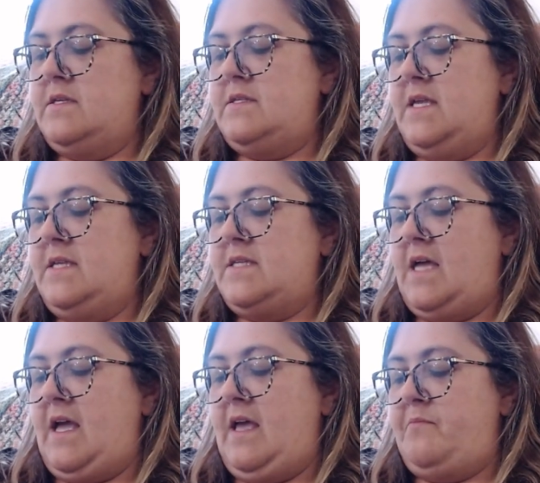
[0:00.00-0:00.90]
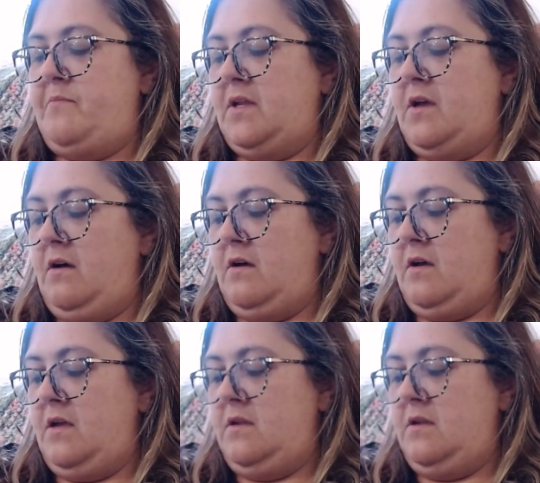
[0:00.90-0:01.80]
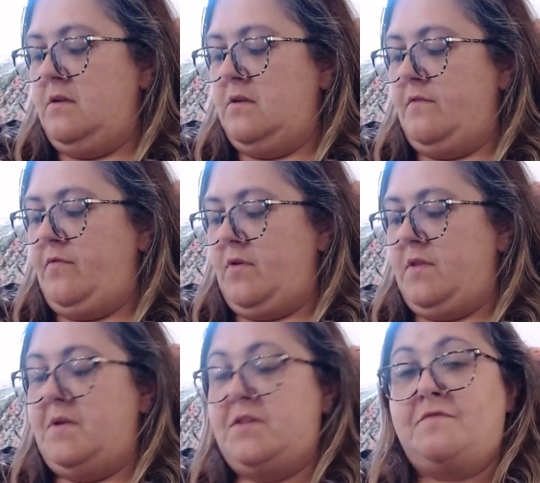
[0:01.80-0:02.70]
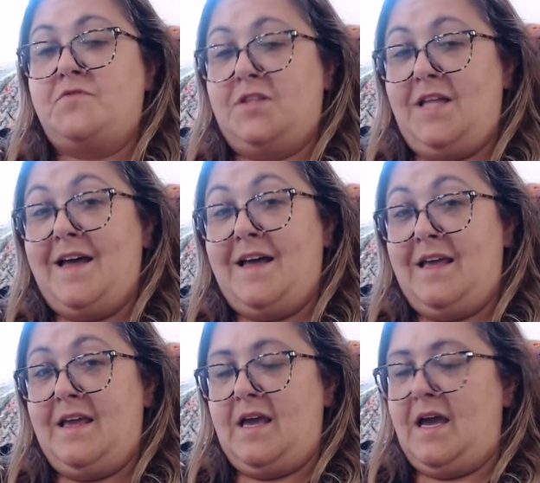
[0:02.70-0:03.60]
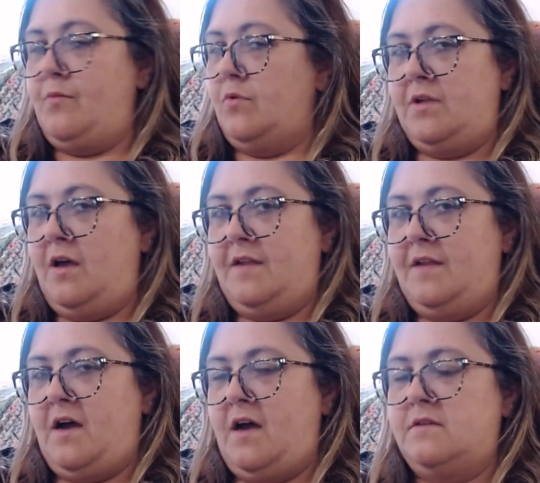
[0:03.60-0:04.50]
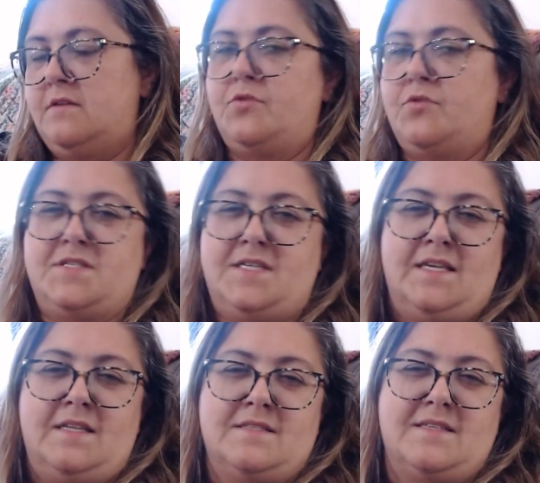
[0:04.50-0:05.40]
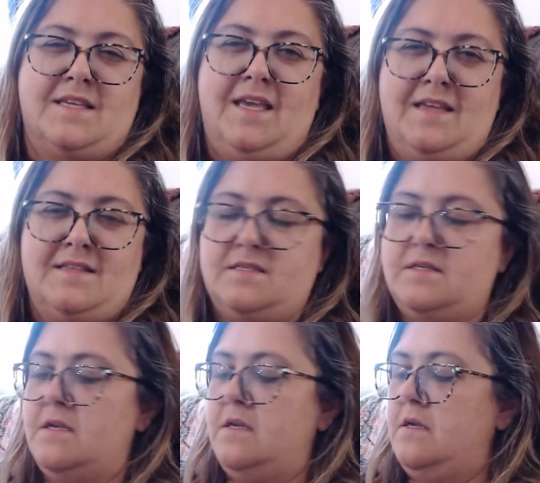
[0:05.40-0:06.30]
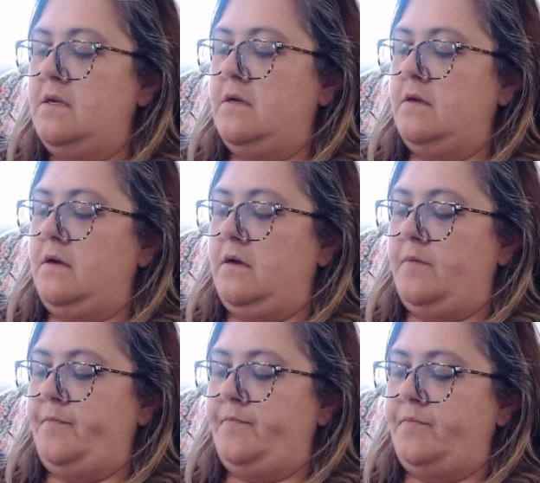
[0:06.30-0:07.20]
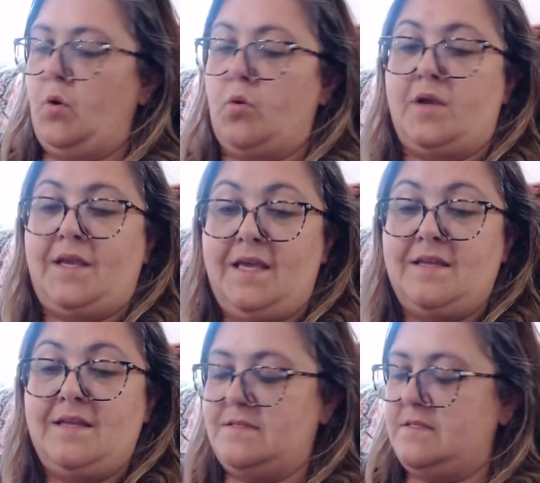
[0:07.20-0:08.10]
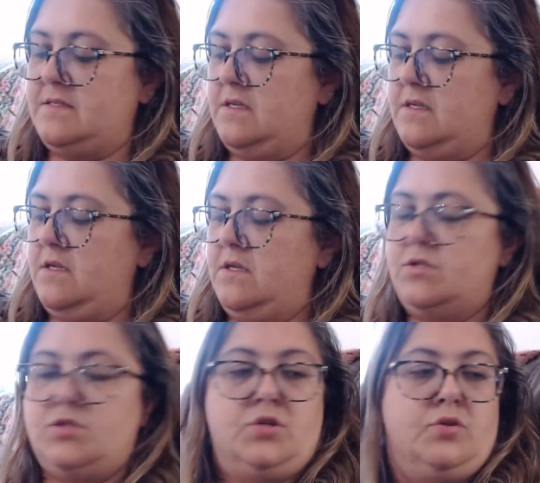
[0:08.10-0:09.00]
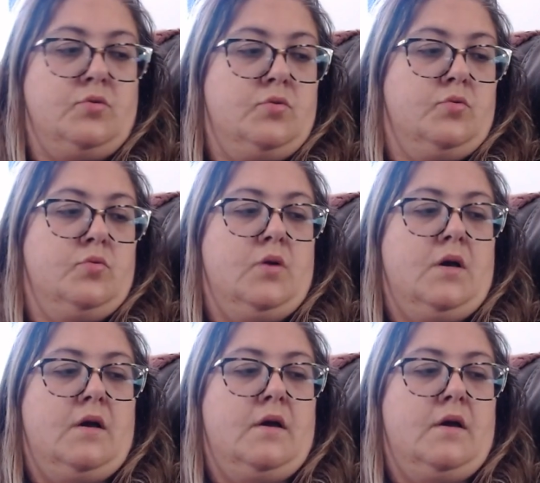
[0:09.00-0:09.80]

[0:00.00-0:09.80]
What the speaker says: since I have been gone for the month of July, I will not have gotten Christine's kit or kits to